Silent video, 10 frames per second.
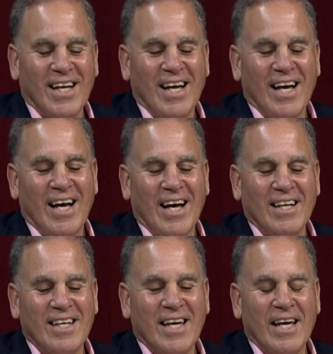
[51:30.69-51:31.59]

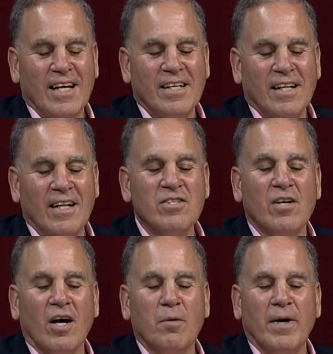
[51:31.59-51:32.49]
Let's
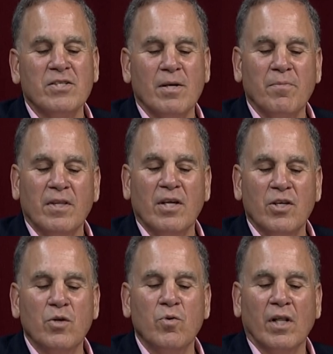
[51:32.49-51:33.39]
talk about something that
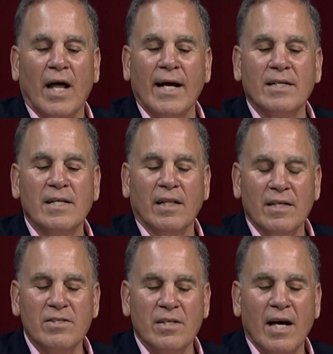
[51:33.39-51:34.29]
you would like to
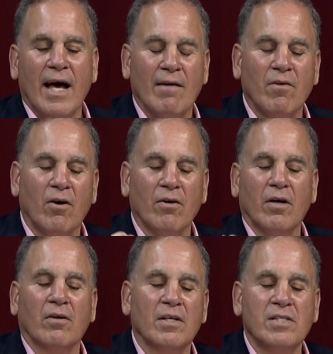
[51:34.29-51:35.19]
have
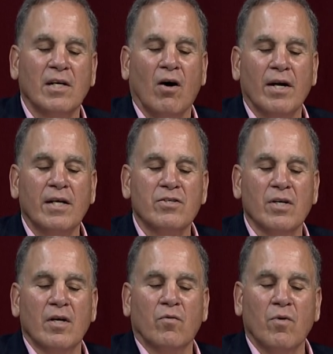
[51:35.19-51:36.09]
our listening audience
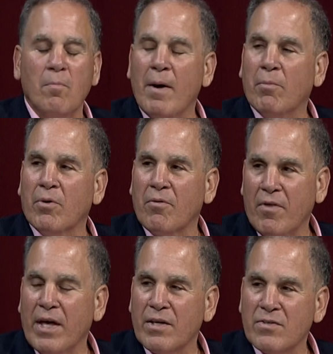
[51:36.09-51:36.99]
remember
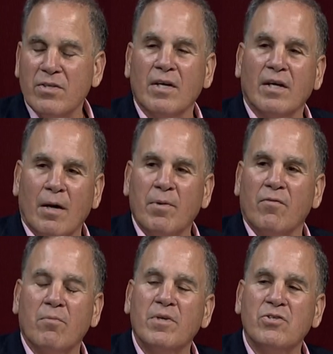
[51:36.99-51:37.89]
things coming
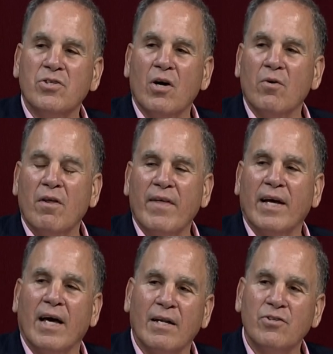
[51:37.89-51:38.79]
from this show that they
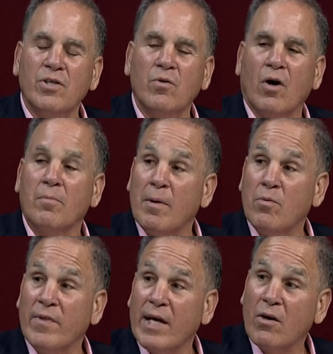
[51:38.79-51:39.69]
can kind of chew on. Maybe
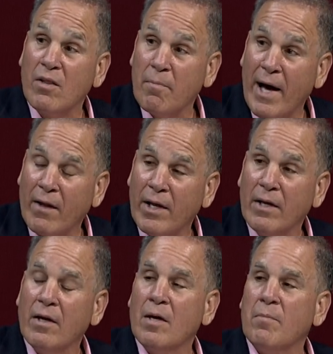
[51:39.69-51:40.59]
when they go to the ballot,
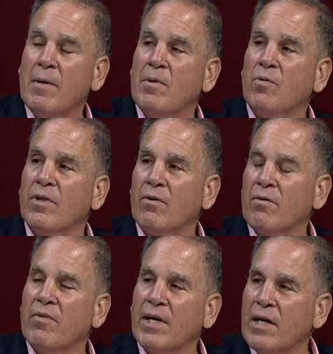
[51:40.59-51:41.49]
maybe when they're
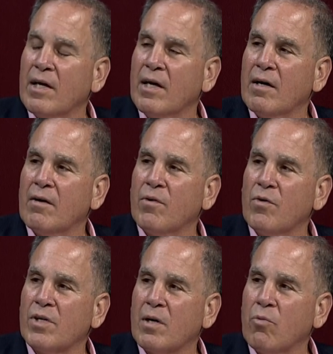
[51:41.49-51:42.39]
thinking of
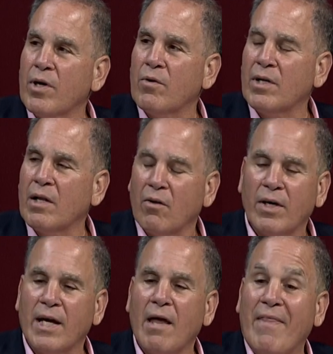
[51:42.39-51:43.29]
going to Cabrillo and
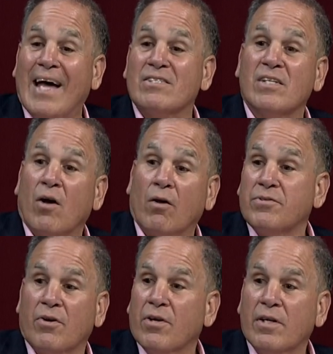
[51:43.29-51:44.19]
looking at that as an
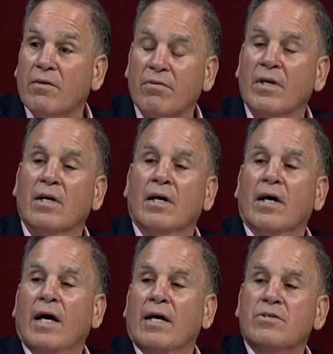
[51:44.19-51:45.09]
alternative
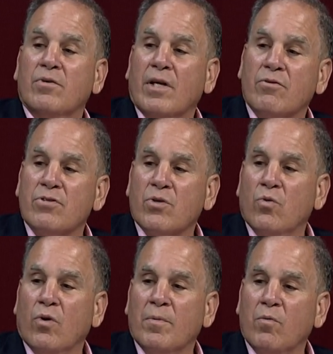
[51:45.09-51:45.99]
to another
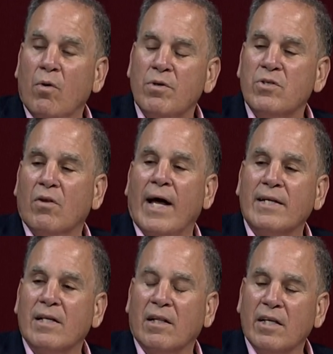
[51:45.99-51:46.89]
school. I mean, what would you like
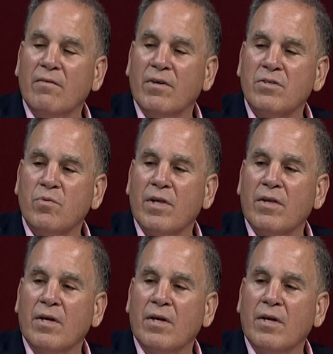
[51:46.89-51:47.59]
to leave us with?